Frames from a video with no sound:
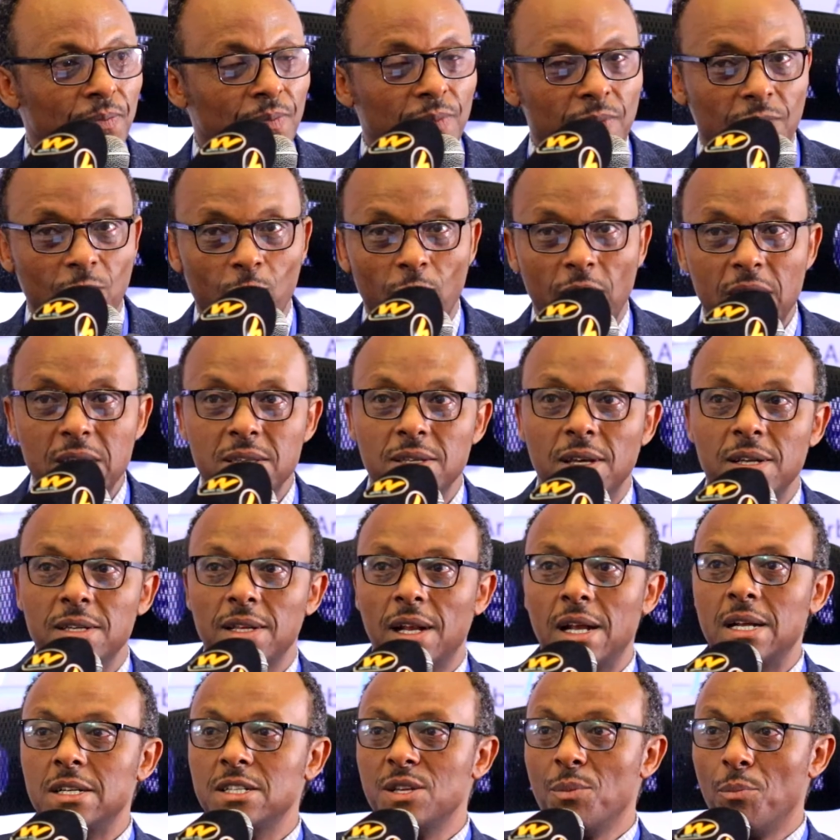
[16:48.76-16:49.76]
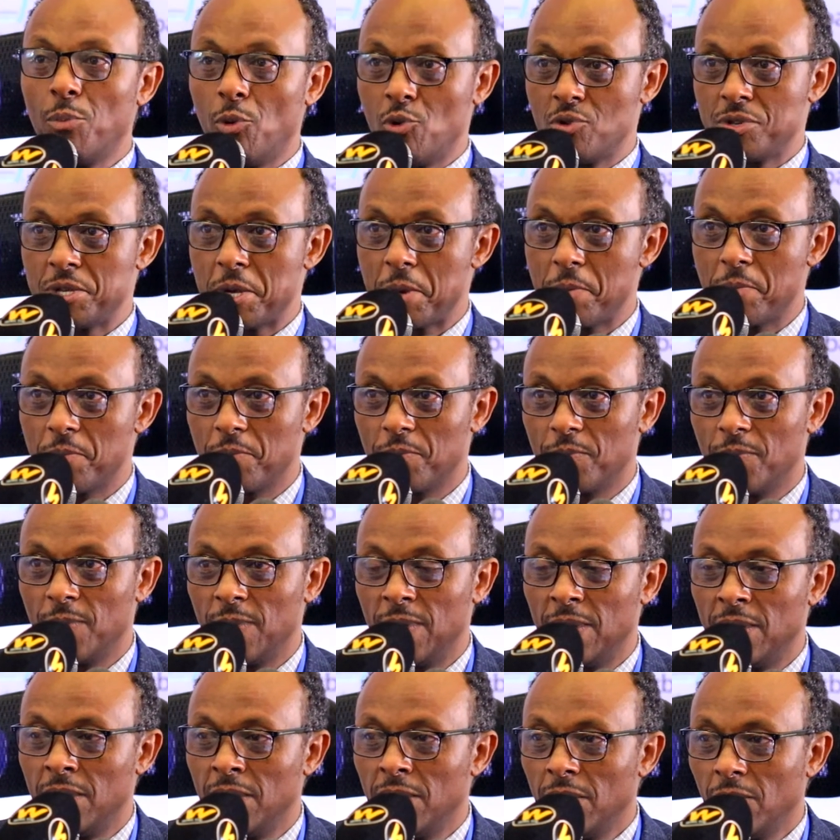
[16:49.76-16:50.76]
when there is another symposium,
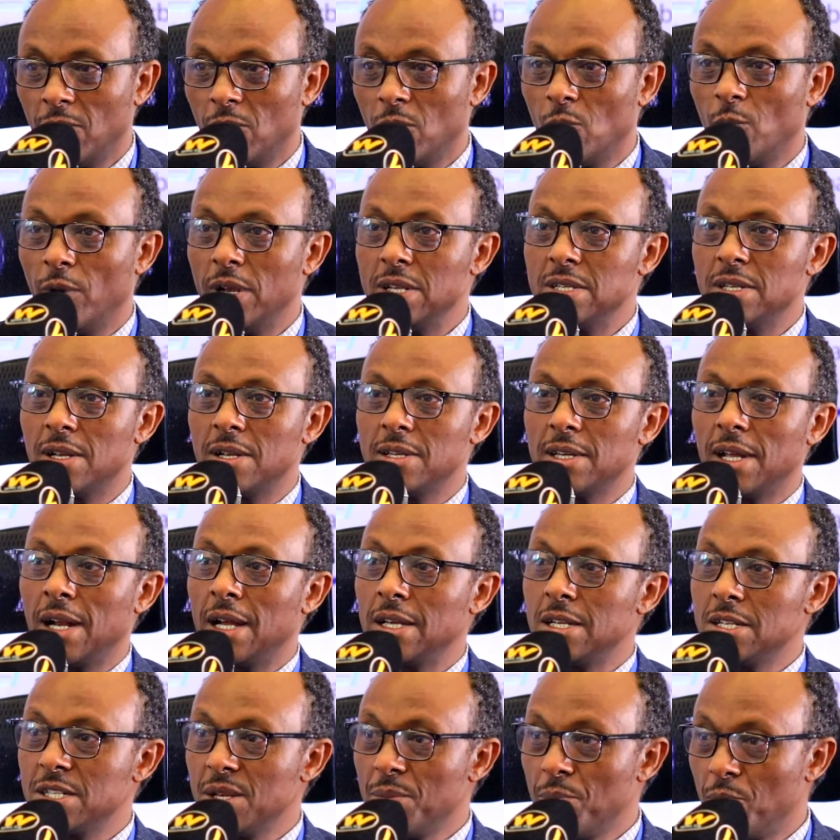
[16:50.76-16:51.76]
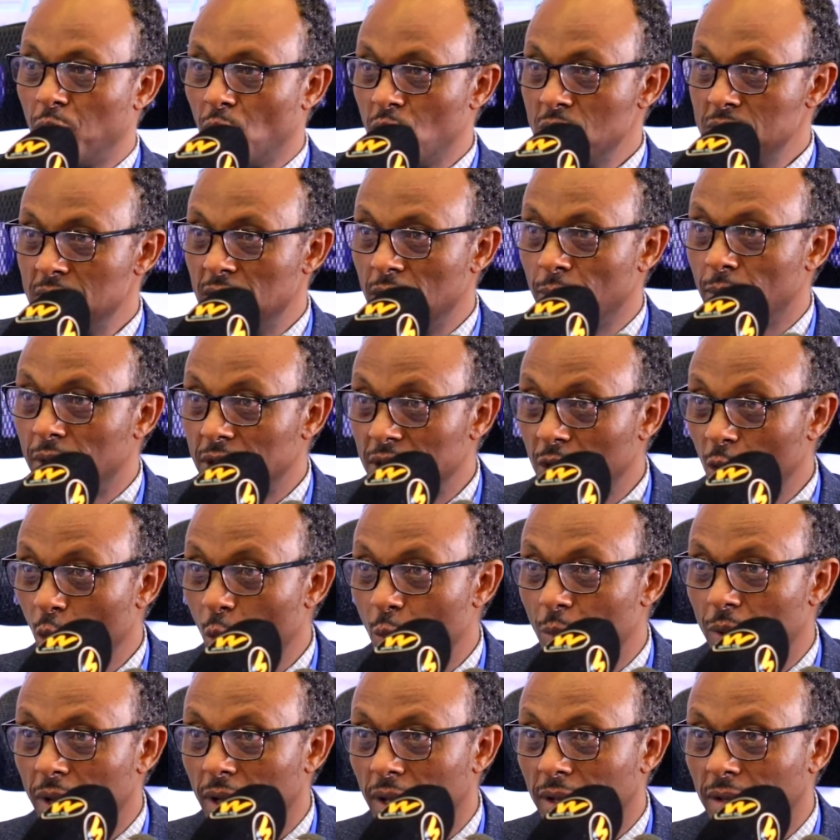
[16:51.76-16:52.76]
or when there is another symposium in
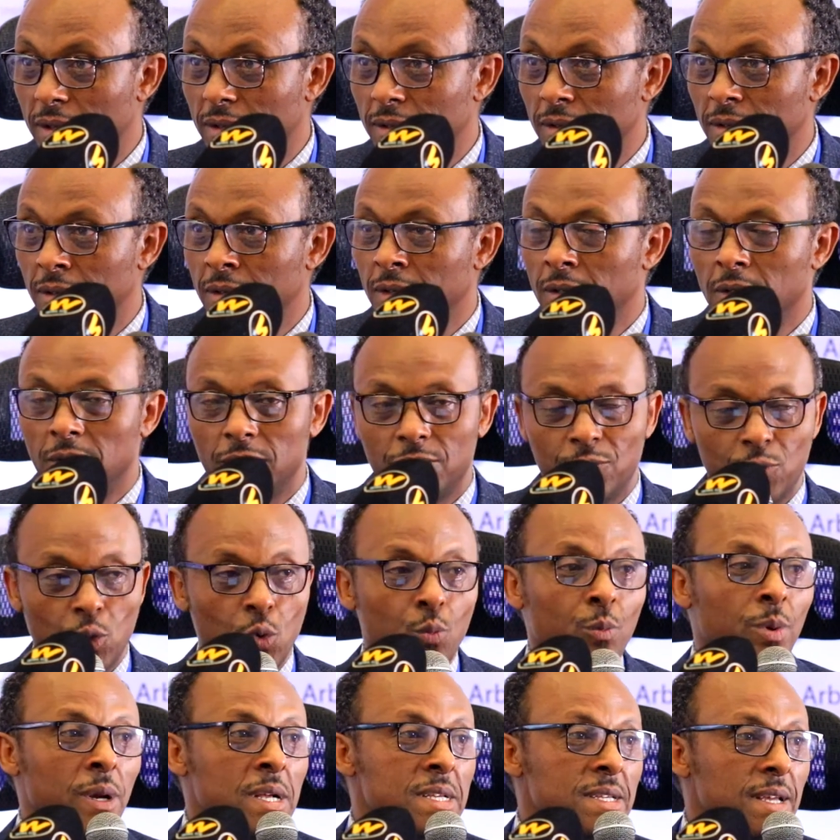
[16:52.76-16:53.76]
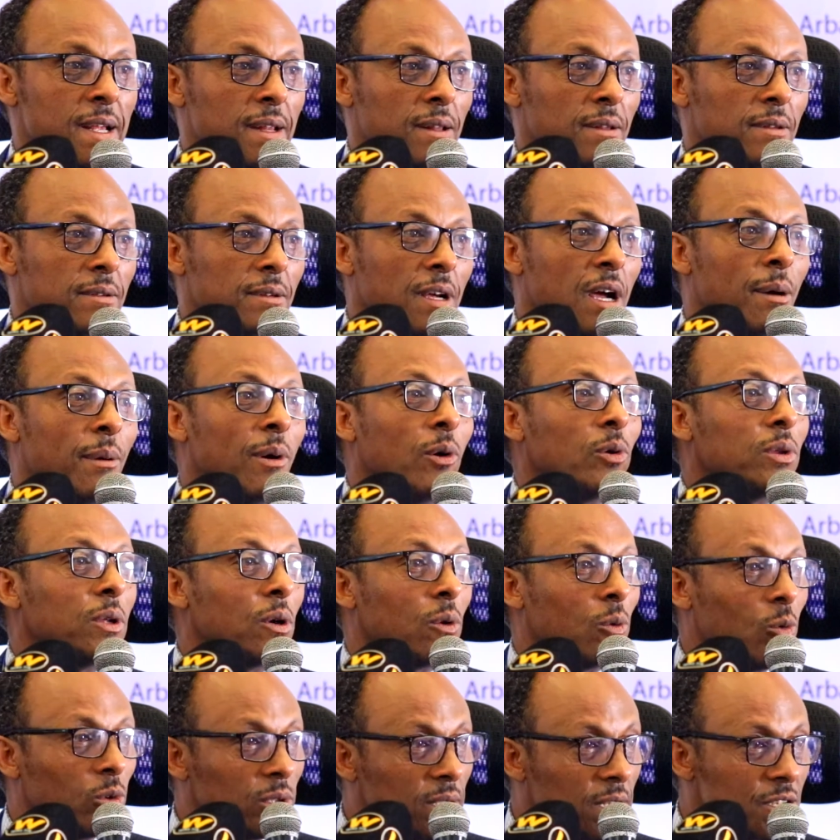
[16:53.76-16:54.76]
Ethiopia, to present about our
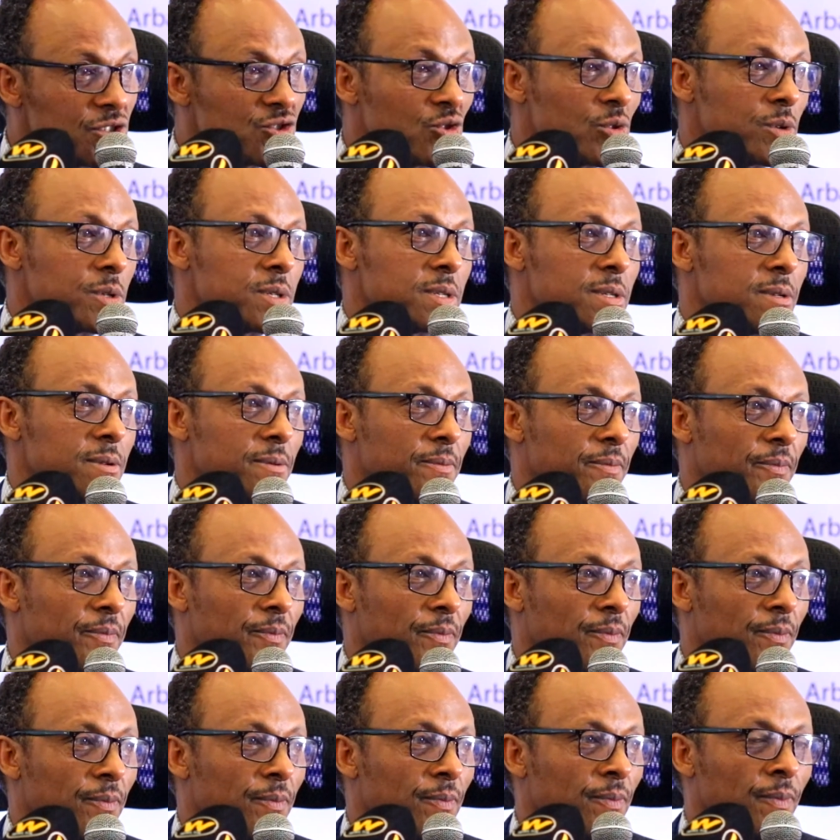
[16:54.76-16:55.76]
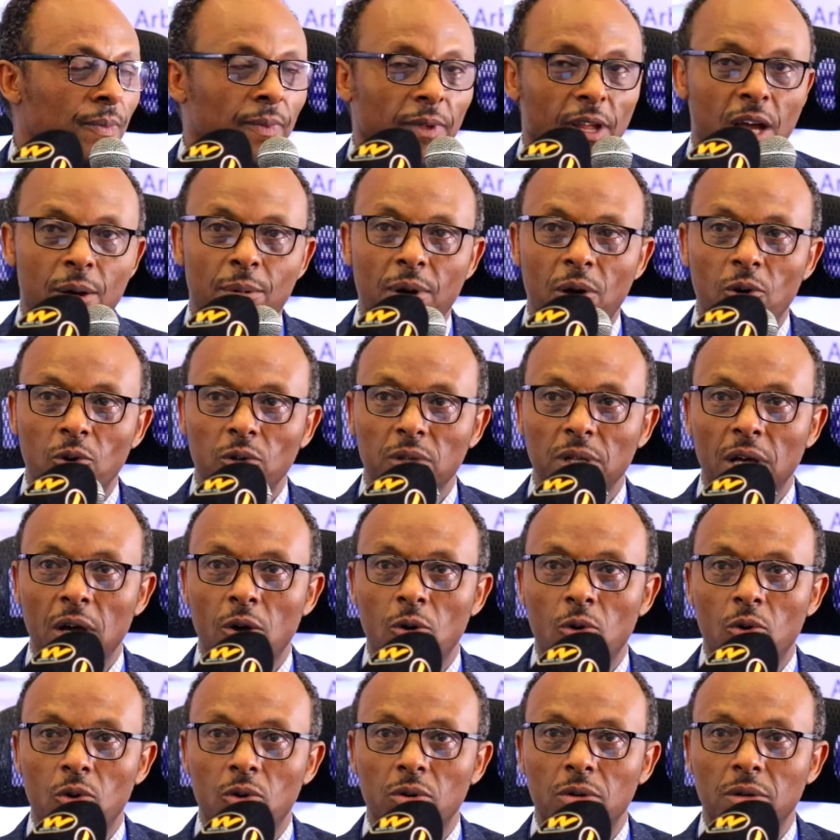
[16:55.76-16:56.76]
water source, about
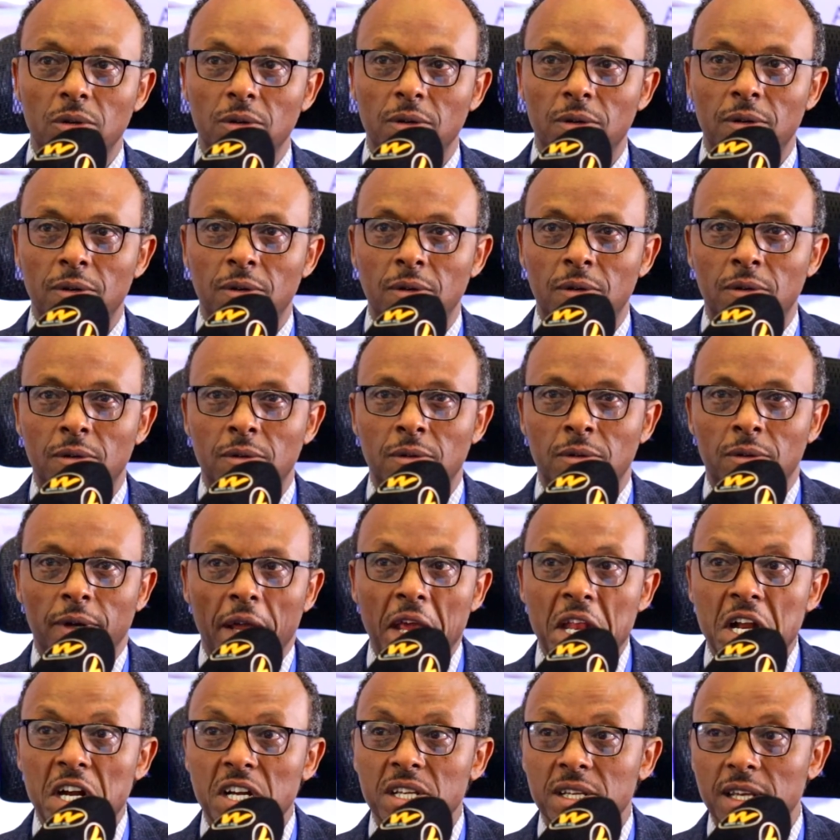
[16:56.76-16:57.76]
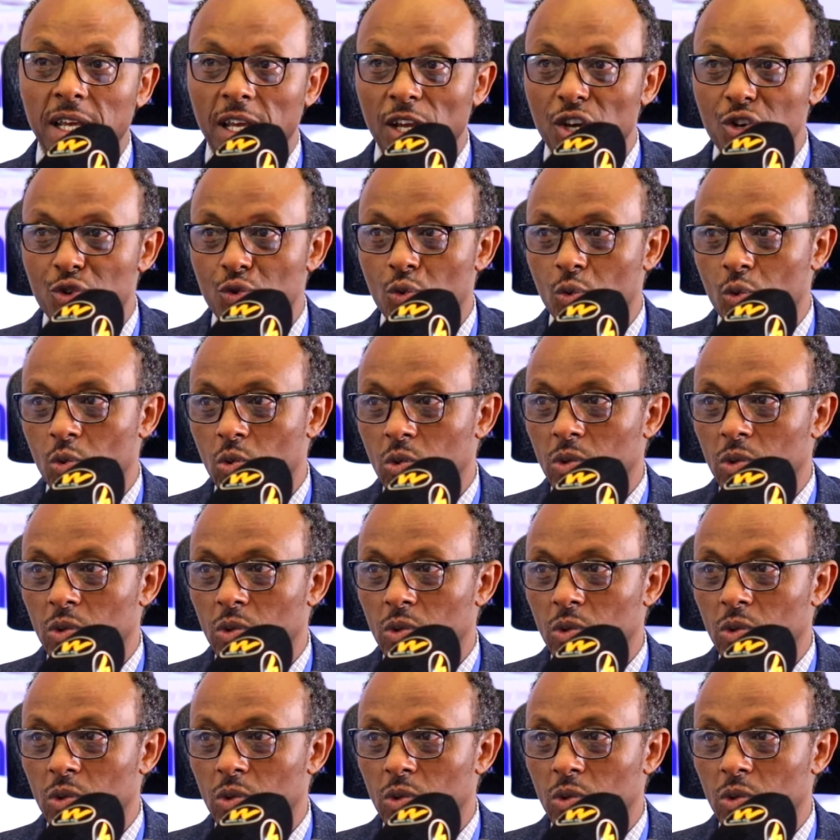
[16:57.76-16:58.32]
our energy issue,